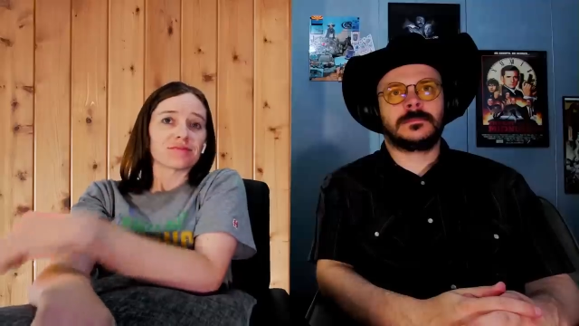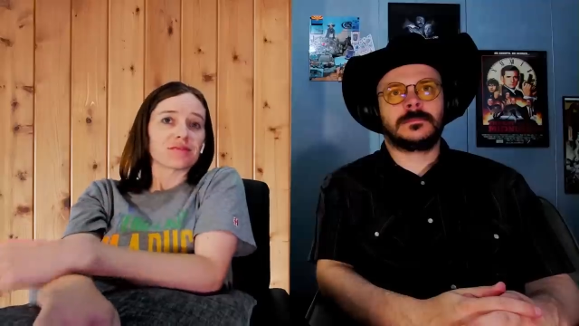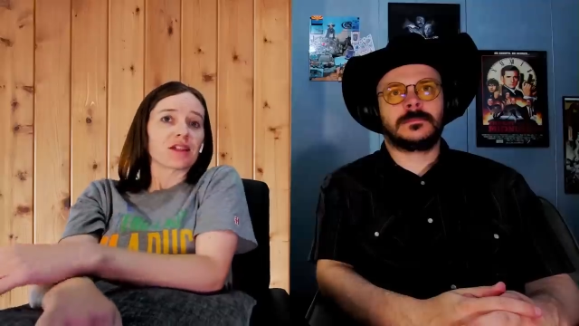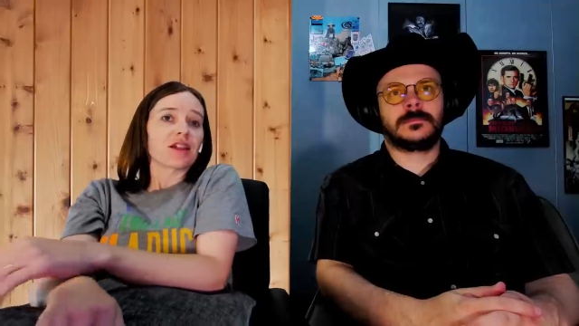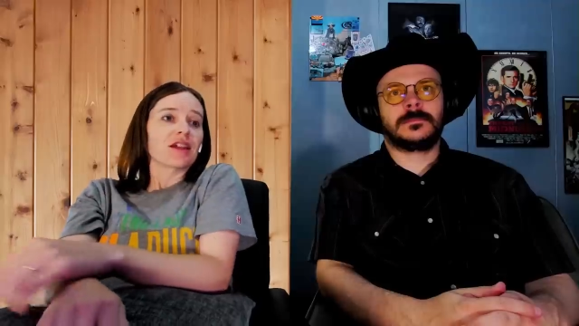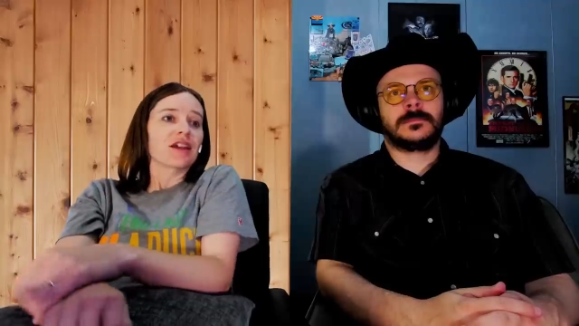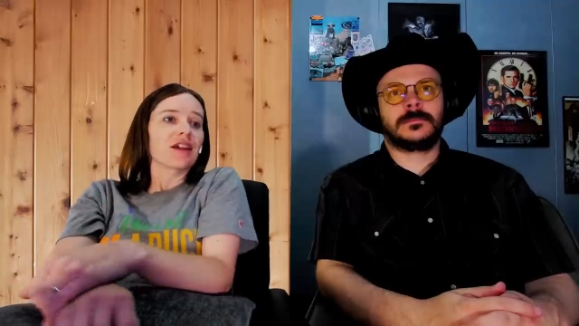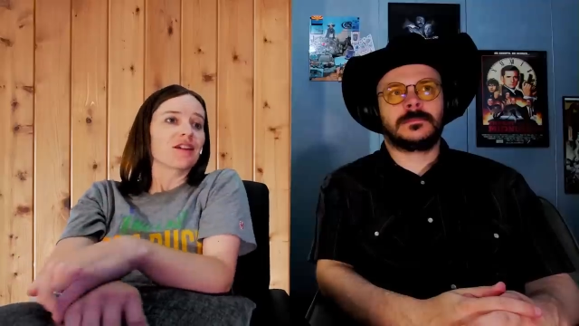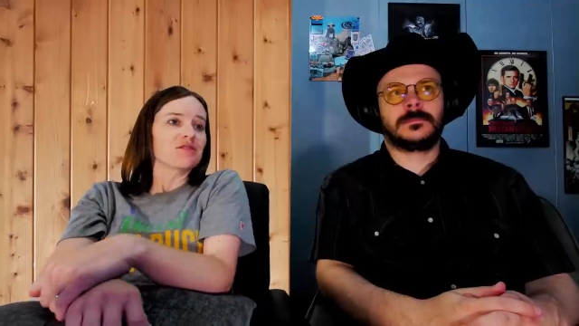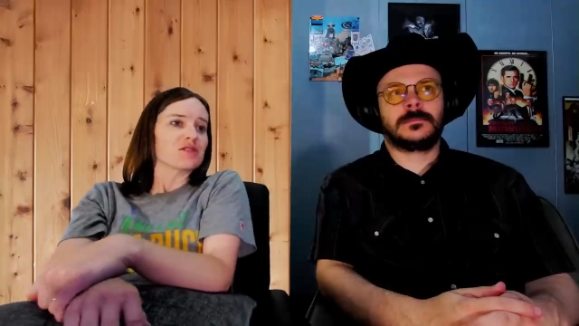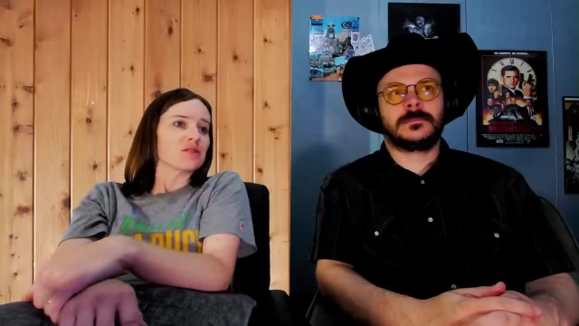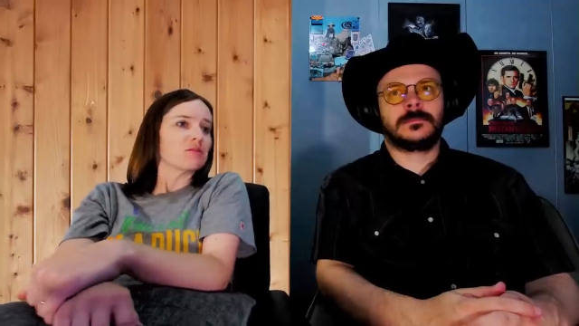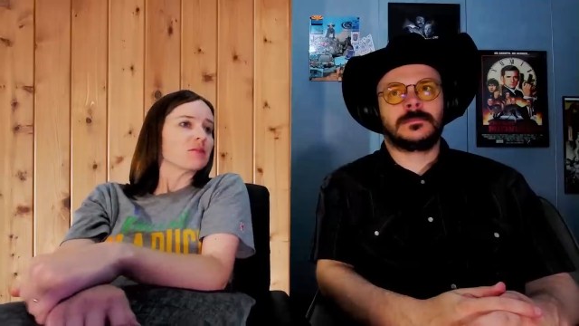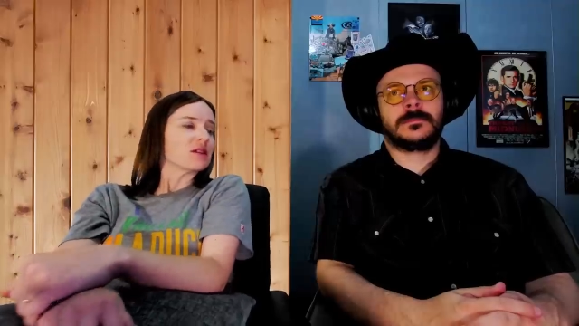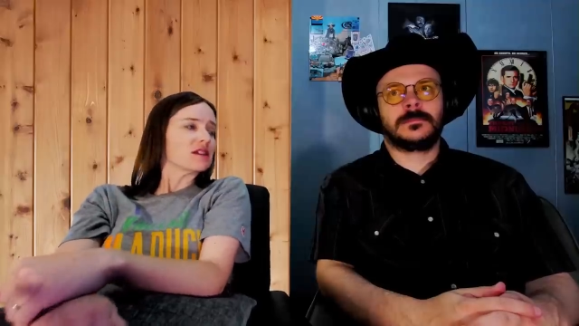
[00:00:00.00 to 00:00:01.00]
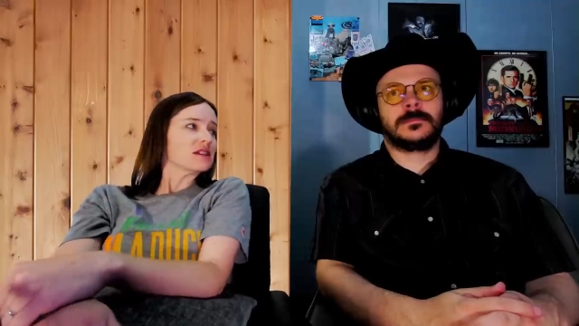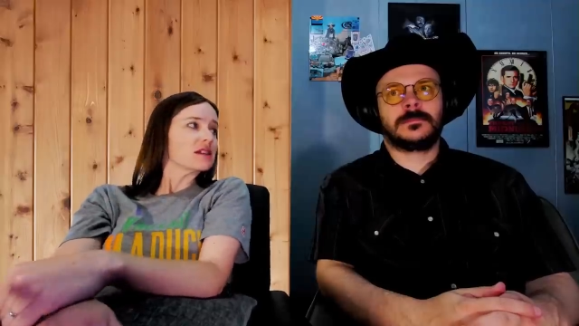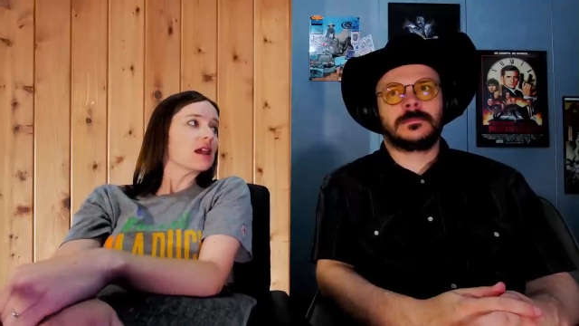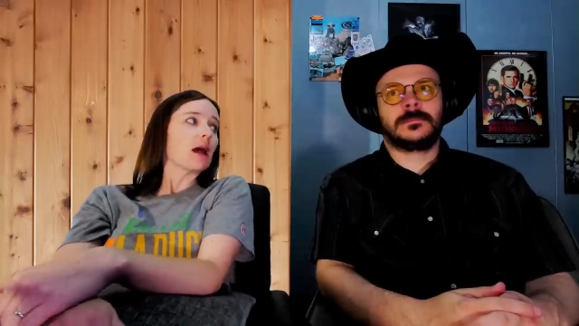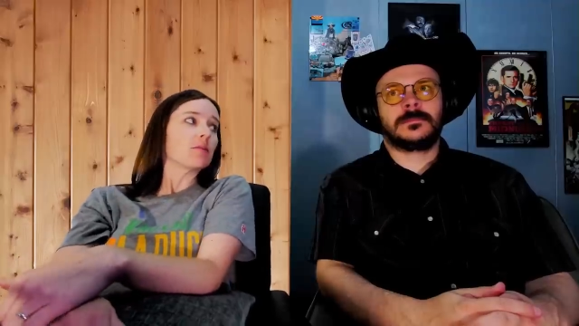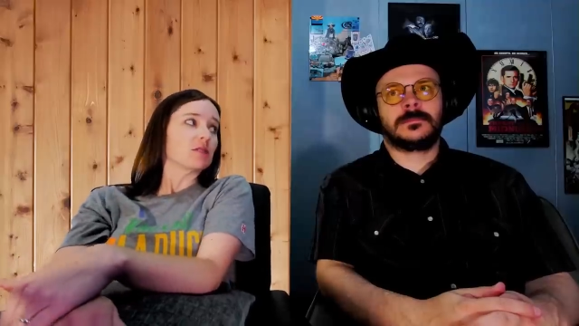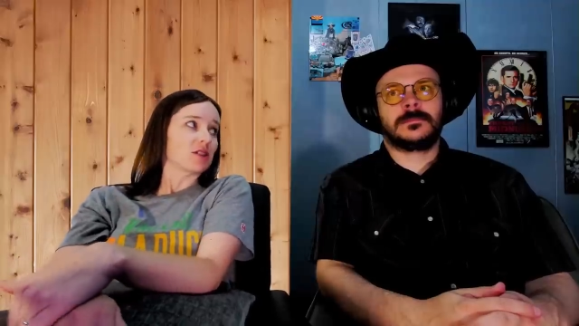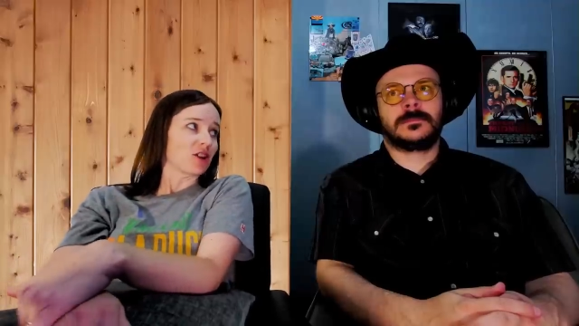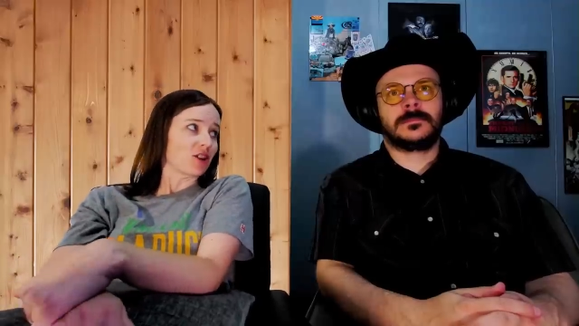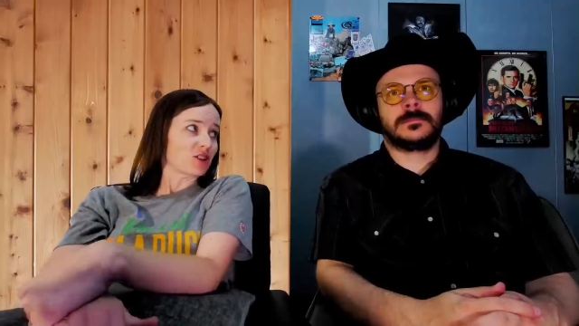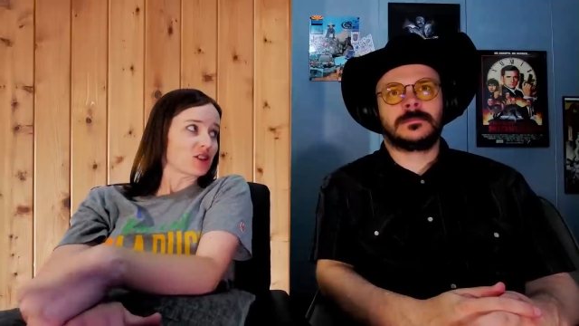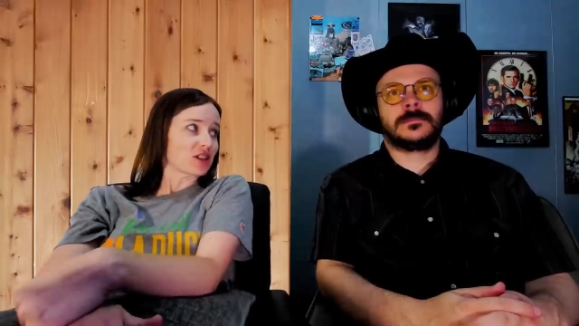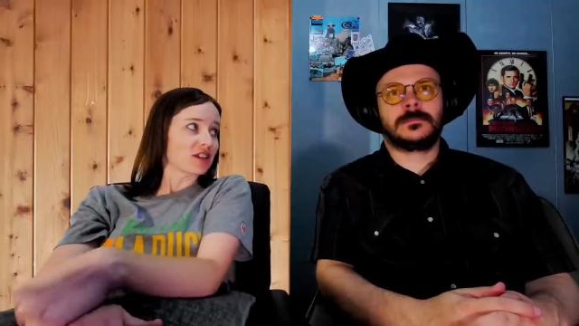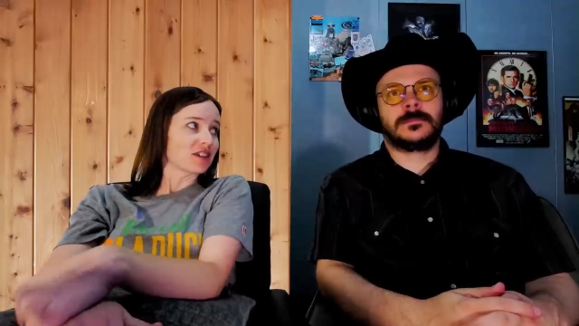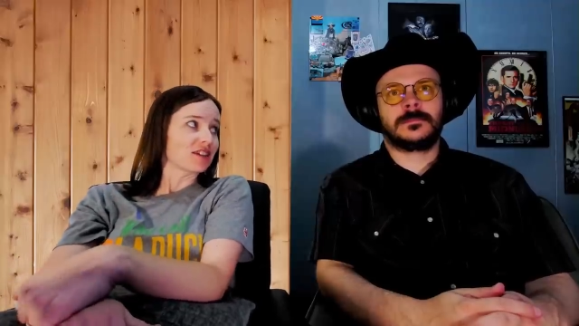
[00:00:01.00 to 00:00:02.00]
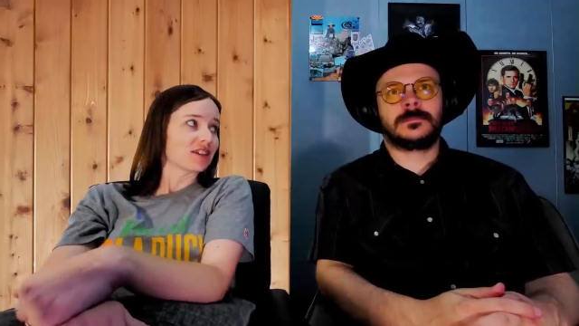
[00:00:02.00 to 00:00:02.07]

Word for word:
Speaker 1: I have somebody sabotaging.